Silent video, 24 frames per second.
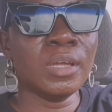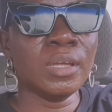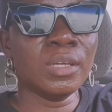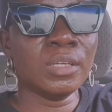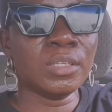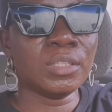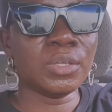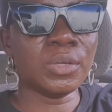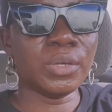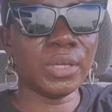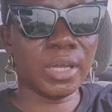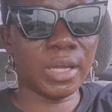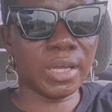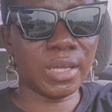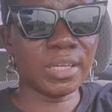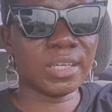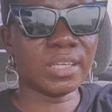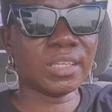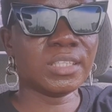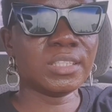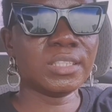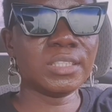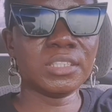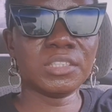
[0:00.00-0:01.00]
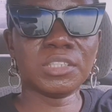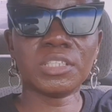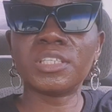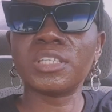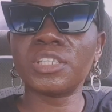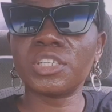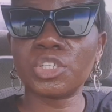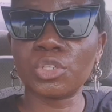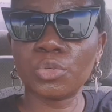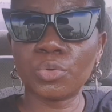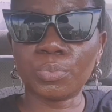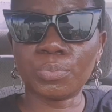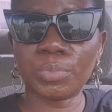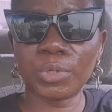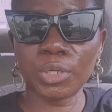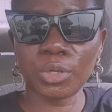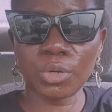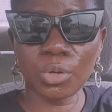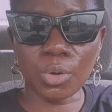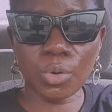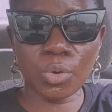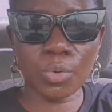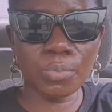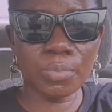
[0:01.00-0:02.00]
so yeah since she'll be
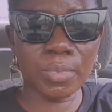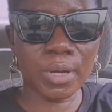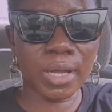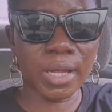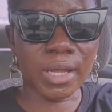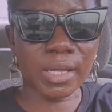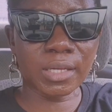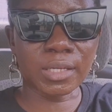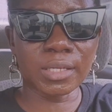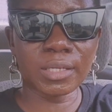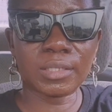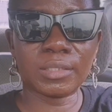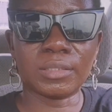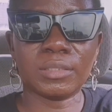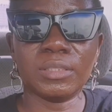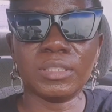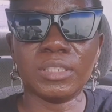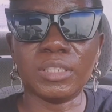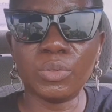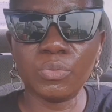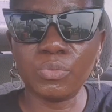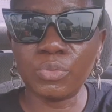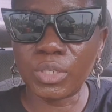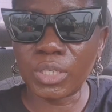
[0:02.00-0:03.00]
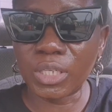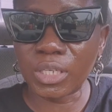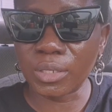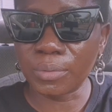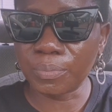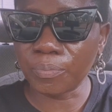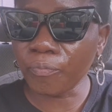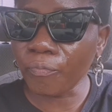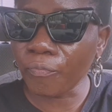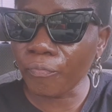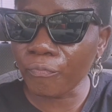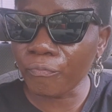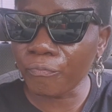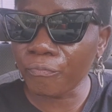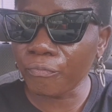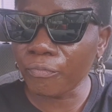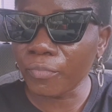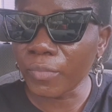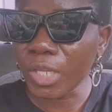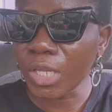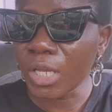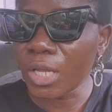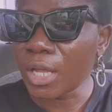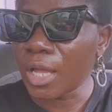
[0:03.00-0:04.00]
home i can leave the
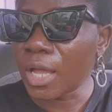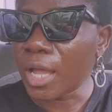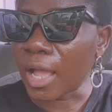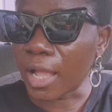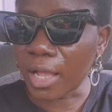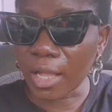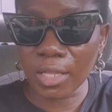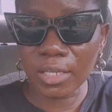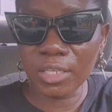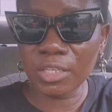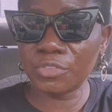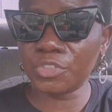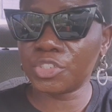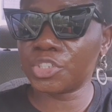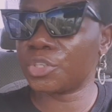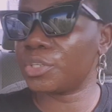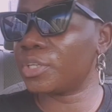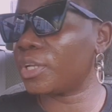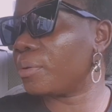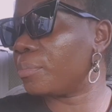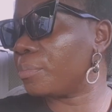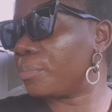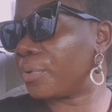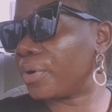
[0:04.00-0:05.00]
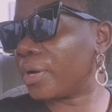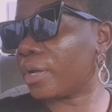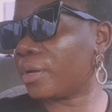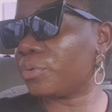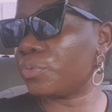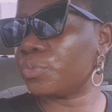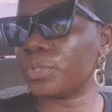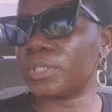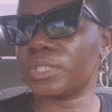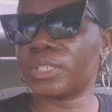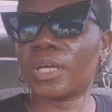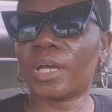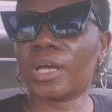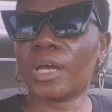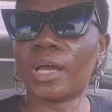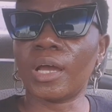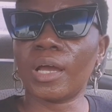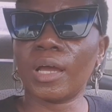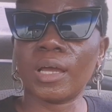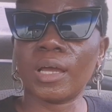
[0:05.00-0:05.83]
I can leave Sean and Brian with her